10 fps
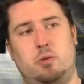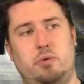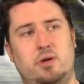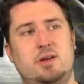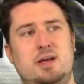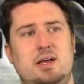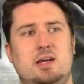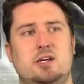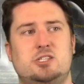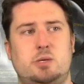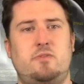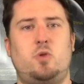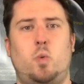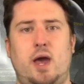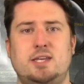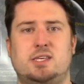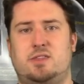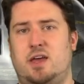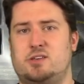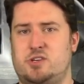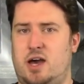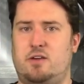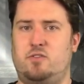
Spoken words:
But some of the ways that things kind